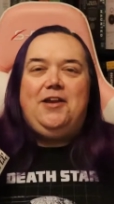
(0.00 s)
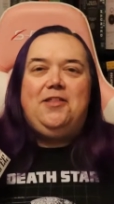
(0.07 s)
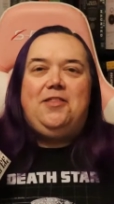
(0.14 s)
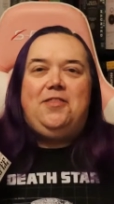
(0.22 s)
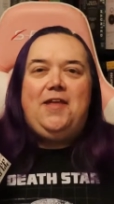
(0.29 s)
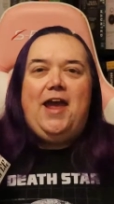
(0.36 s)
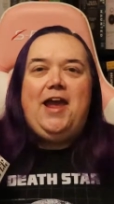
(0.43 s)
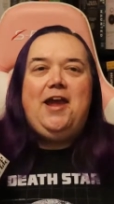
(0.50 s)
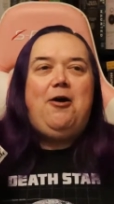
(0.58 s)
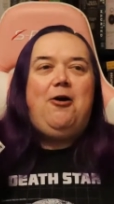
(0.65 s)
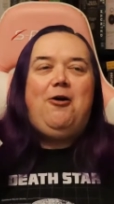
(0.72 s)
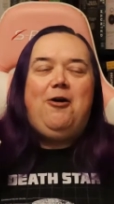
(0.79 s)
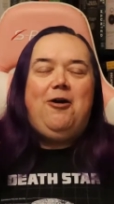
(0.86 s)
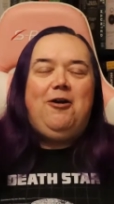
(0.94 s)
they
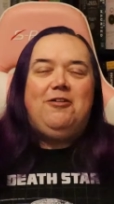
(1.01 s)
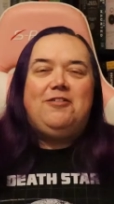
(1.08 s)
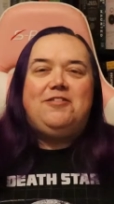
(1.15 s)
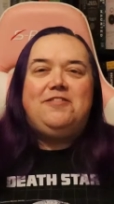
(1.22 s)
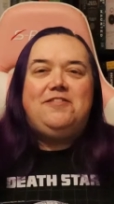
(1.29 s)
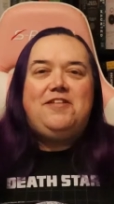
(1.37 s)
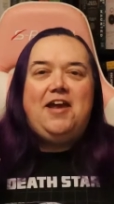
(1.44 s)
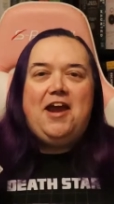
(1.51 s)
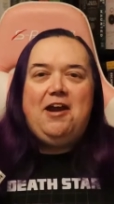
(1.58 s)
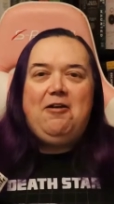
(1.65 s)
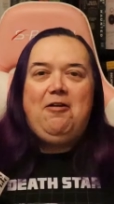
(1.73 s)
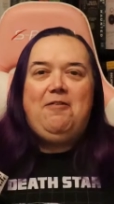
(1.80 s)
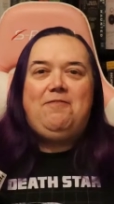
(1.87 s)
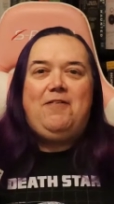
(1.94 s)
are
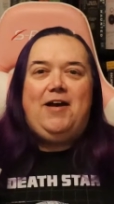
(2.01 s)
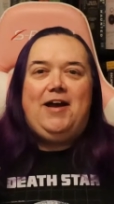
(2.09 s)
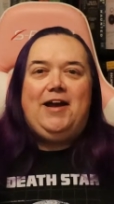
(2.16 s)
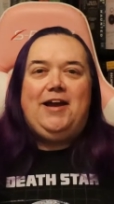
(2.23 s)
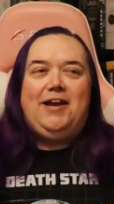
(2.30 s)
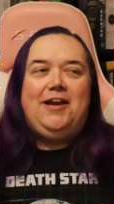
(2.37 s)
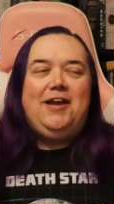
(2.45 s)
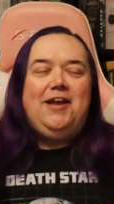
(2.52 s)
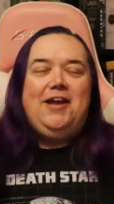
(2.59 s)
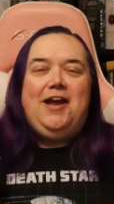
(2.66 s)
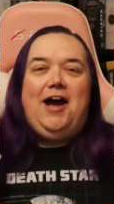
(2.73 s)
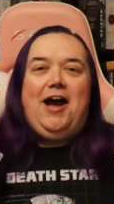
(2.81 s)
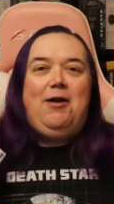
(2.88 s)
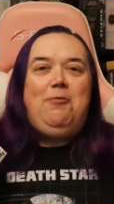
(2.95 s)
terrifying.
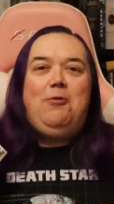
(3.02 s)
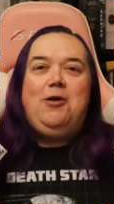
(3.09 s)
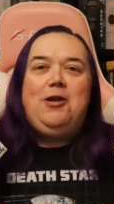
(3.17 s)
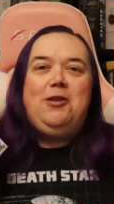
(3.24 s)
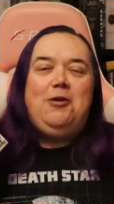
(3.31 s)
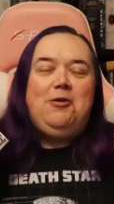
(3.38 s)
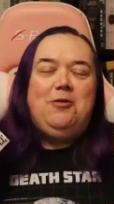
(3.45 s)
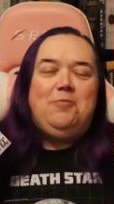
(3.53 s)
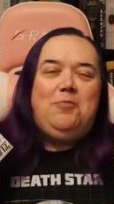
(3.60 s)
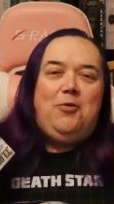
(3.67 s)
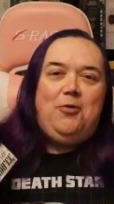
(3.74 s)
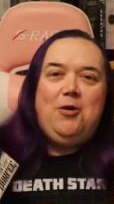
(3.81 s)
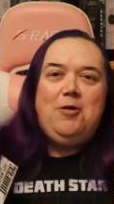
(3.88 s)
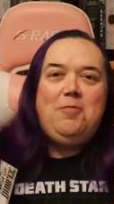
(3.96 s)
I want to learn
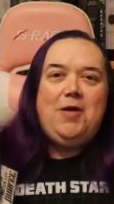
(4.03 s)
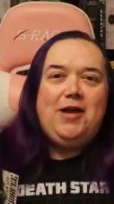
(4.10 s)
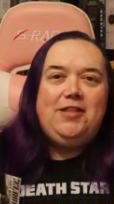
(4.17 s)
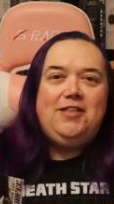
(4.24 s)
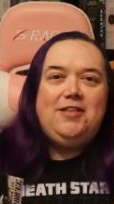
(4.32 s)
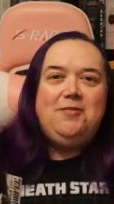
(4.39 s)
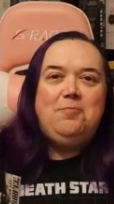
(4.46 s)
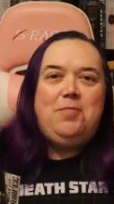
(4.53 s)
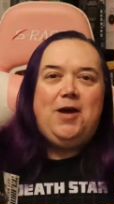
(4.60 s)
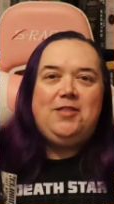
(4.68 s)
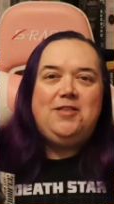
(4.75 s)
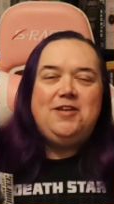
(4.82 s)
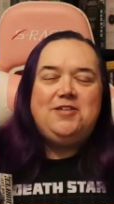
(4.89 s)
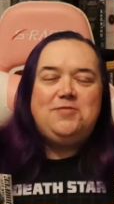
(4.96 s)
more
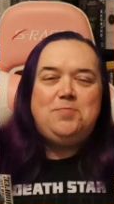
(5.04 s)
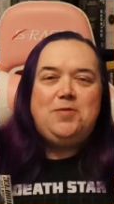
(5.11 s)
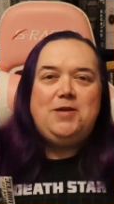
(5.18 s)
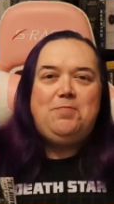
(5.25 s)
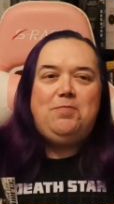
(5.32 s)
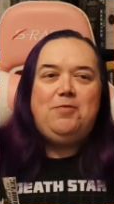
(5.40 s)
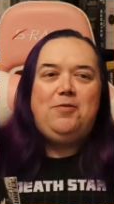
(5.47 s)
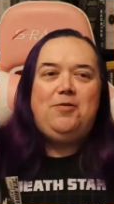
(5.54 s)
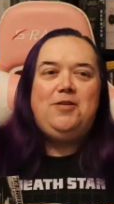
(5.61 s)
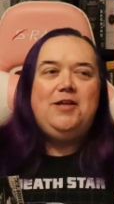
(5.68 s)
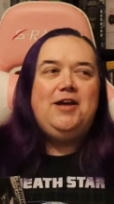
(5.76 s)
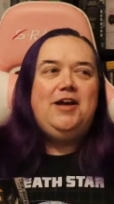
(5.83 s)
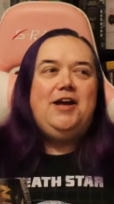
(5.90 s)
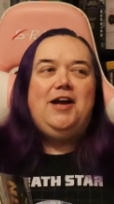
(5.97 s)
about these people.
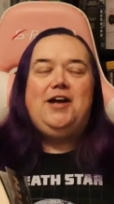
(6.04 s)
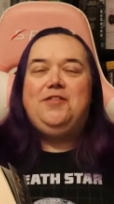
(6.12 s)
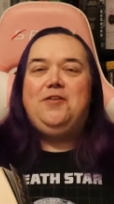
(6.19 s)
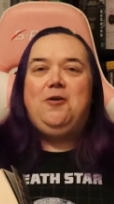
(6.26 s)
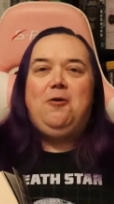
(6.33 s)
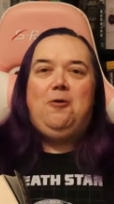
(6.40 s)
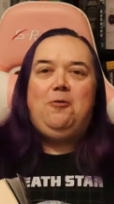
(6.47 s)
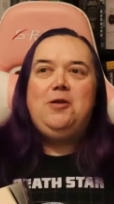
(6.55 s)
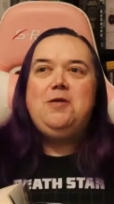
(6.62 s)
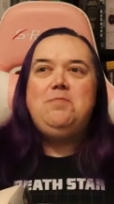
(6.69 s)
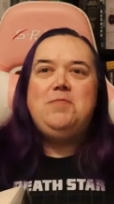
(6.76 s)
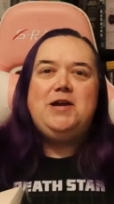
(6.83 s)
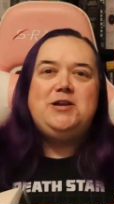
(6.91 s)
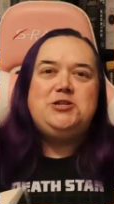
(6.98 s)
They're only
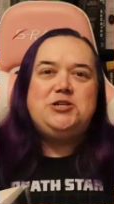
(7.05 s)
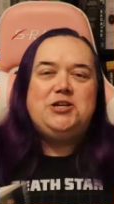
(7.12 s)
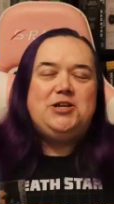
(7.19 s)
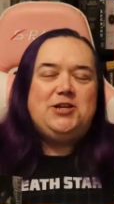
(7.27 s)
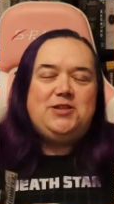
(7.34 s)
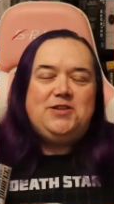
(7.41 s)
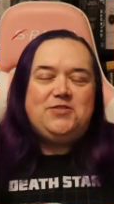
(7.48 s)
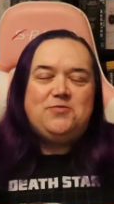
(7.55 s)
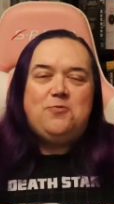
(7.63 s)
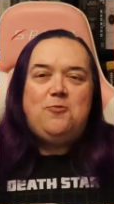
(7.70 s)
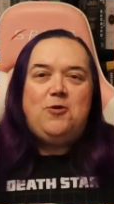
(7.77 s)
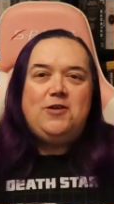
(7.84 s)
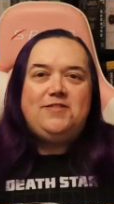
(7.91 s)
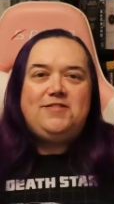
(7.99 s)
mentioned in this
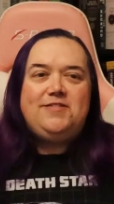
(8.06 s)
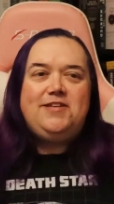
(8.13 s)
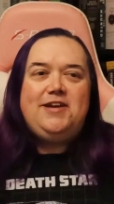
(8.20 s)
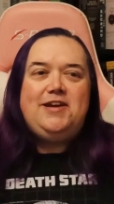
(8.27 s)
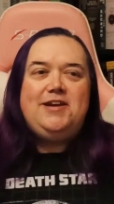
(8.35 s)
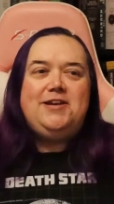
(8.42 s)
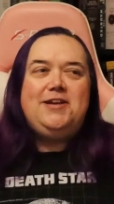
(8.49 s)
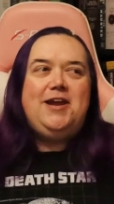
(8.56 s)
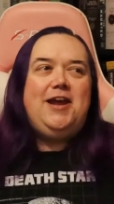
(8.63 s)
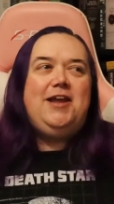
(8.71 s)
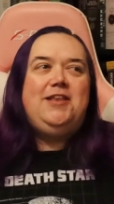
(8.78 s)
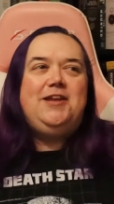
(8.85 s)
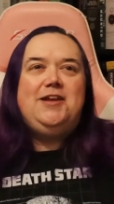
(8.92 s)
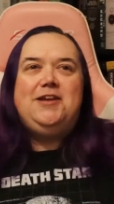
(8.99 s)
one scene,
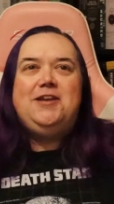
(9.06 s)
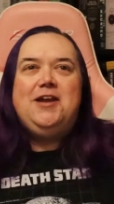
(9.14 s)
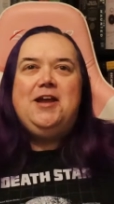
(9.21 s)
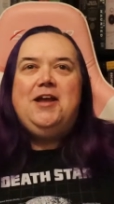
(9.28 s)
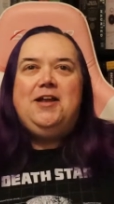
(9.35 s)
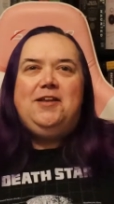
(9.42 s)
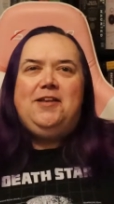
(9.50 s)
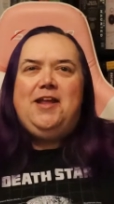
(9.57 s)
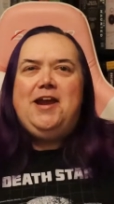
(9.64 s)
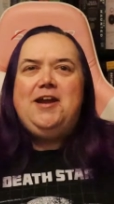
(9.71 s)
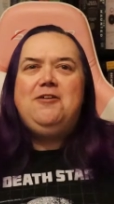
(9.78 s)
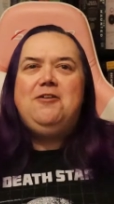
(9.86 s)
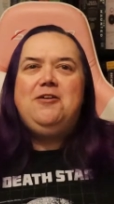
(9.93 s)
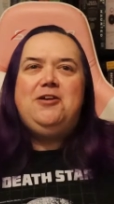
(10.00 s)
and then
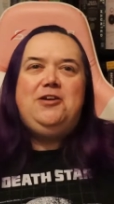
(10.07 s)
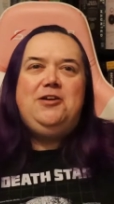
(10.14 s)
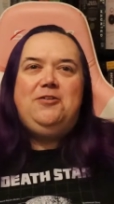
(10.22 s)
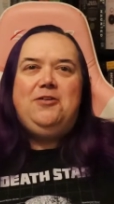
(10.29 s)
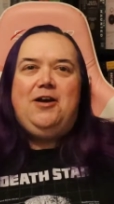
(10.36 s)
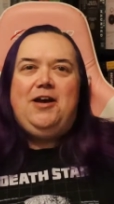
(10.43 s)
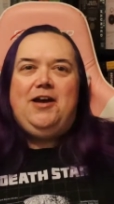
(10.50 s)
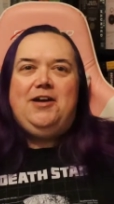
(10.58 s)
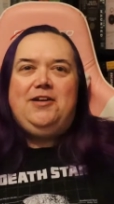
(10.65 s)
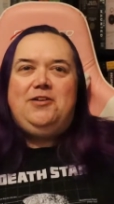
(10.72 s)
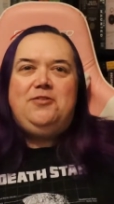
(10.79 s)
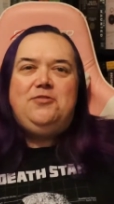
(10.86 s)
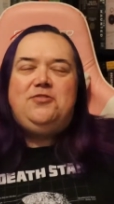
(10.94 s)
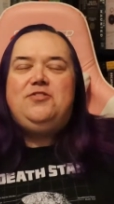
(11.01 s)
later
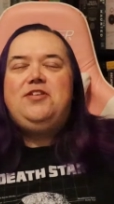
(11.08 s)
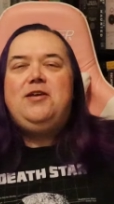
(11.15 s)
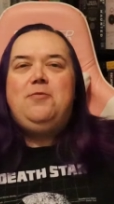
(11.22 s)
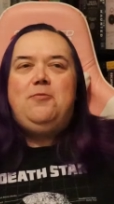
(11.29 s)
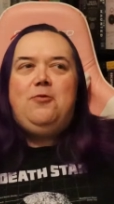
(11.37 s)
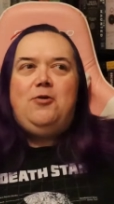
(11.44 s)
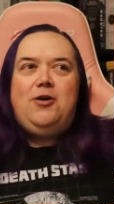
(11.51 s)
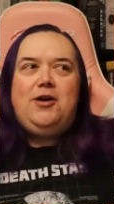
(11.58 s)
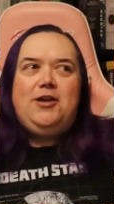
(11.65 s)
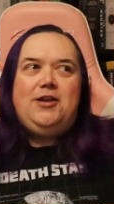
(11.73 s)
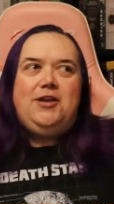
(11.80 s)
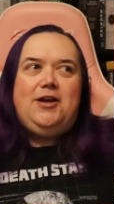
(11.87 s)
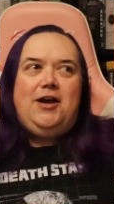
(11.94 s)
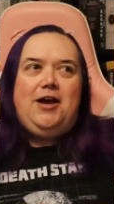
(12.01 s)
you see
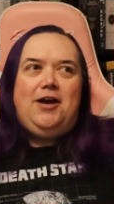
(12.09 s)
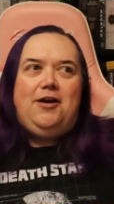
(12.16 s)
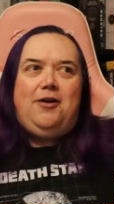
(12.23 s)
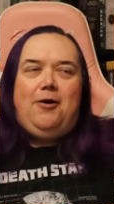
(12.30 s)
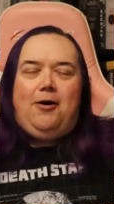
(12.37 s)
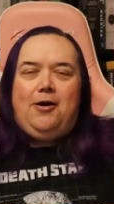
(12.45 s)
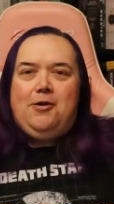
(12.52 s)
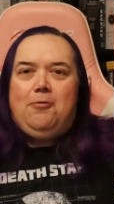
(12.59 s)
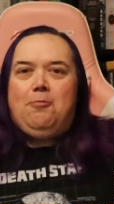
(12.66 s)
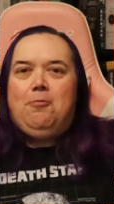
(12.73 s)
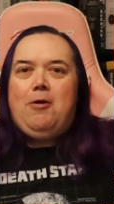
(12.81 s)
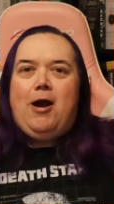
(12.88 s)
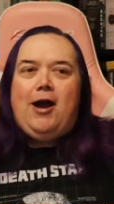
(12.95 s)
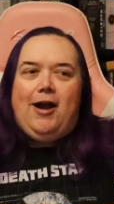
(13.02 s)
one on a
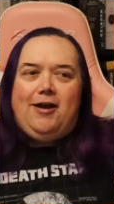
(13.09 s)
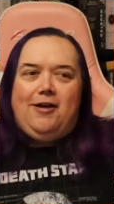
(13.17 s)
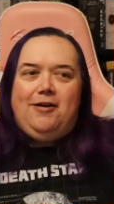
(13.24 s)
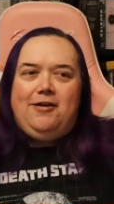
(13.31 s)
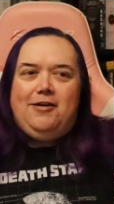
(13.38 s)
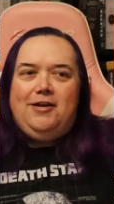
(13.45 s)
rock